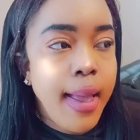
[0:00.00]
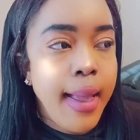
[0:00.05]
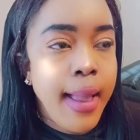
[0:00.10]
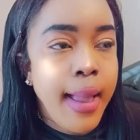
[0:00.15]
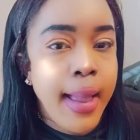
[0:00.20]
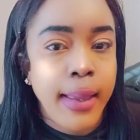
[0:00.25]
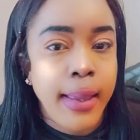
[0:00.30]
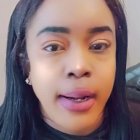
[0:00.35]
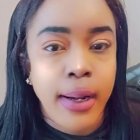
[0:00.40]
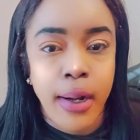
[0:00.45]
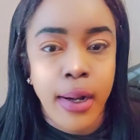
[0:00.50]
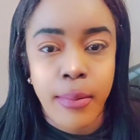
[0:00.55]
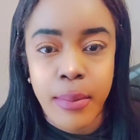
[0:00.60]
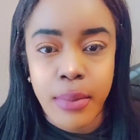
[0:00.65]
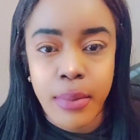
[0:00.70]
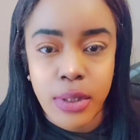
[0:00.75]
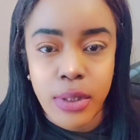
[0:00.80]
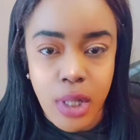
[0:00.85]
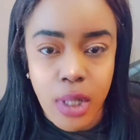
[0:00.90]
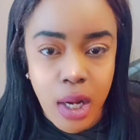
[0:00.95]
And I
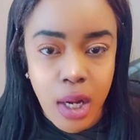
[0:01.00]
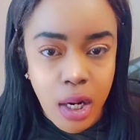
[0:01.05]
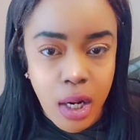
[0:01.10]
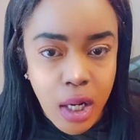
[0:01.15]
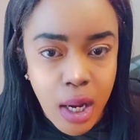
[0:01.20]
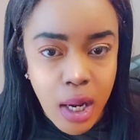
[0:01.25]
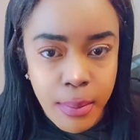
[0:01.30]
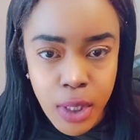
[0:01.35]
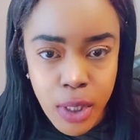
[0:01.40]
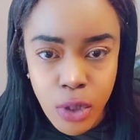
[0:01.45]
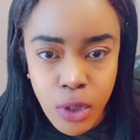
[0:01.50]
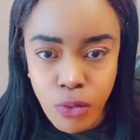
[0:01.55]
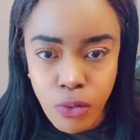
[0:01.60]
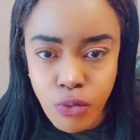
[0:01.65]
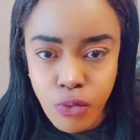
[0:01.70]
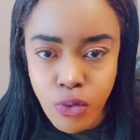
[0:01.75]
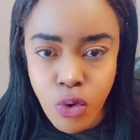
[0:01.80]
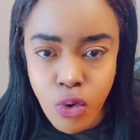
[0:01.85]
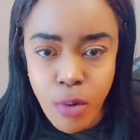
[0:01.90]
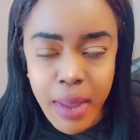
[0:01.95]
remember her coming in the
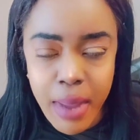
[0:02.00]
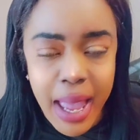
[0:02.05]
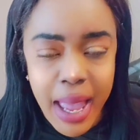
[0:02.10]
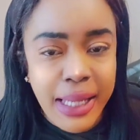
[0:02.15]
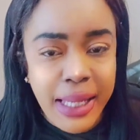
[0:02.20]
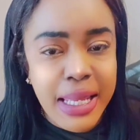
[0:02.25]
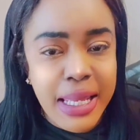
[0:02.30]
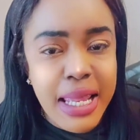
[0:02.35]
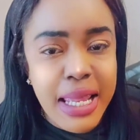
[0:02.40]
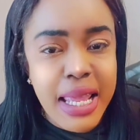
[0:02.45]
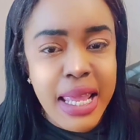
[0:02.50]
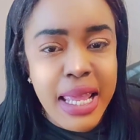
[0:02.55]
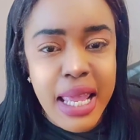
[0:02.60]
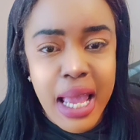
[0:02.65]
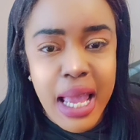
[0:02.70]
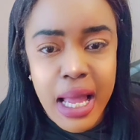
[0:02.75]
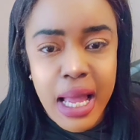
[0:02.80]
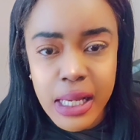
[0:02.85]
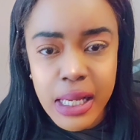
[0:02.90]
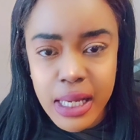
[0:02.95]
room and
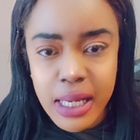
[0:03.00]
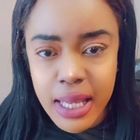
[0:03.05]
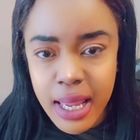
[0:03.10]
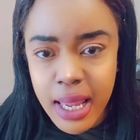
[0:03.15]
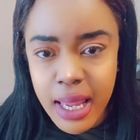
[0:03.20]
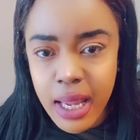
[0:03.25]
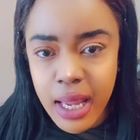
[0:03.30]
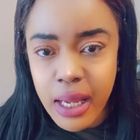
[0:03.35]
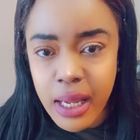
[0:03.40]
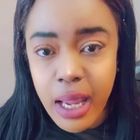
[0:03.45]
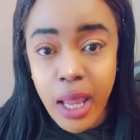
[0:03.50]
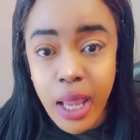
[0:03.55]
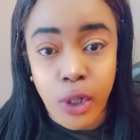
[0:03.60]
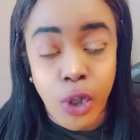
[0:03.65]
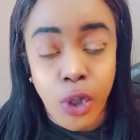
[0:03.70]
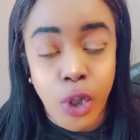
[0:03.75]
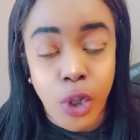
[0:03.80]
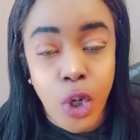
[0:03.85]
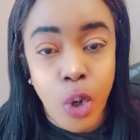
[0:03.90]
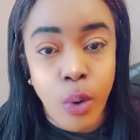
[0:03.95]
yelling and
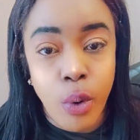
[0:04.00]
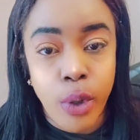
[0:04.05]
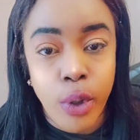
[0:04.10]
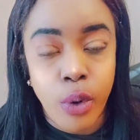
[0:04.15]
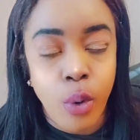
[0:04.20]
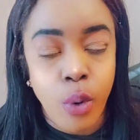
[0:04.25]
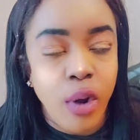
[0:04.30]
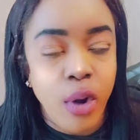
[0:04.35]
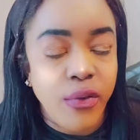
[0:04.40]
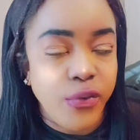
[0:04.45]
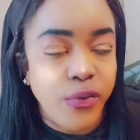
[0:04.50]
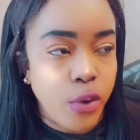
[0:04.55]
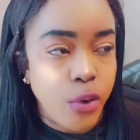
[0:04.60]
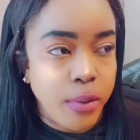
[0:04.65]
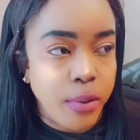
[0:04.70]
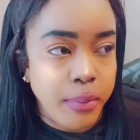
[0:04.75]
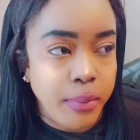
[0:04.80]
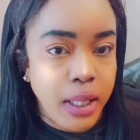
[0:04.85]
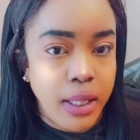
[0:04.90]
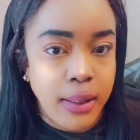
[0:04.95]
going off
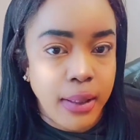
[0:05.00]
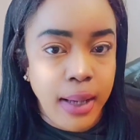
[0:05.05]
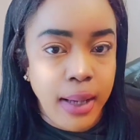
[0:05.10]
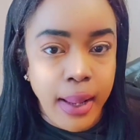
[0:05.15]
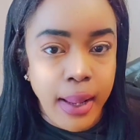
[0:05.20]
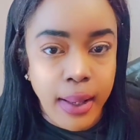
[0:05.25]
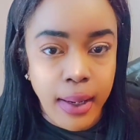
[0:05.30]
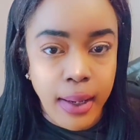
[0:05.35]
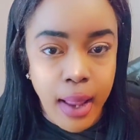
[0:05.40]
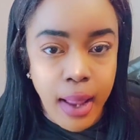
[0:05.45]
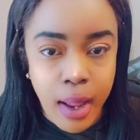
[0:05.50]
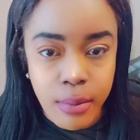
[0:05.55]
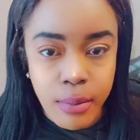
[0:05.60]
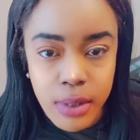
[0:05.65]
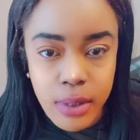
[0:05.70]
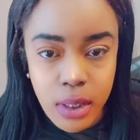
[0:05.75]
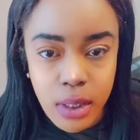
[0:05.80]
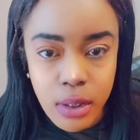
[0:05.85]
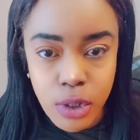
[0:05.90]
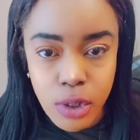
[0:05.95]
on me like I
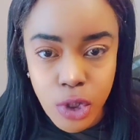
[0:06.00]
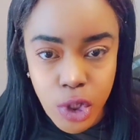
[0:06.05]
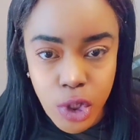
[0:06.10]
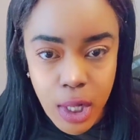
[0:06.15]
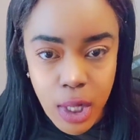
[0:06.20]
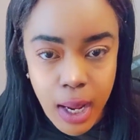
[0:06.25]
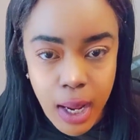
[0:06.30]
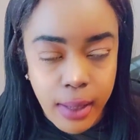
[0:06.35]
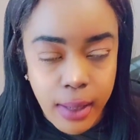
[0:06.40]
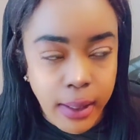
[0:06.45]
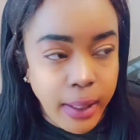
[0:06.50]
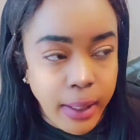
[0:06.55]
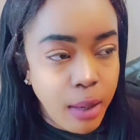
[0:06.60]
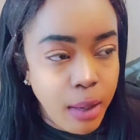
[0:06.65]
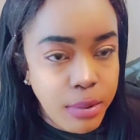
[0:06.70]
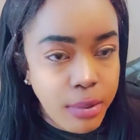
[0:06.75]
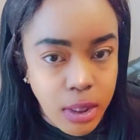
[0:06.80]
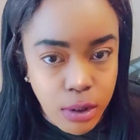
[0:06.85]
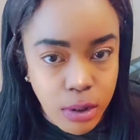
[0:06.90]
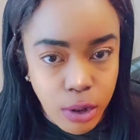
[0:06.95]
was a little child, like I
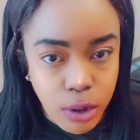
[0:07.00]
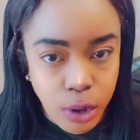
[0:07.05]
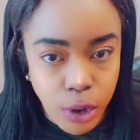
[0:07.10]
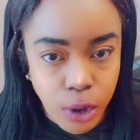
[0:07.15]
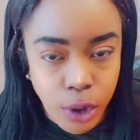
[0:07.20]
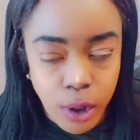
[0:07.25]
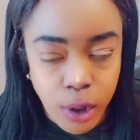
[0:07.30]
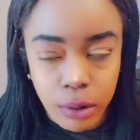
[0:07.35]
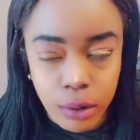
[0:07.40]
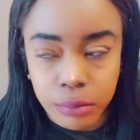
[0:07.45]
was a little girl.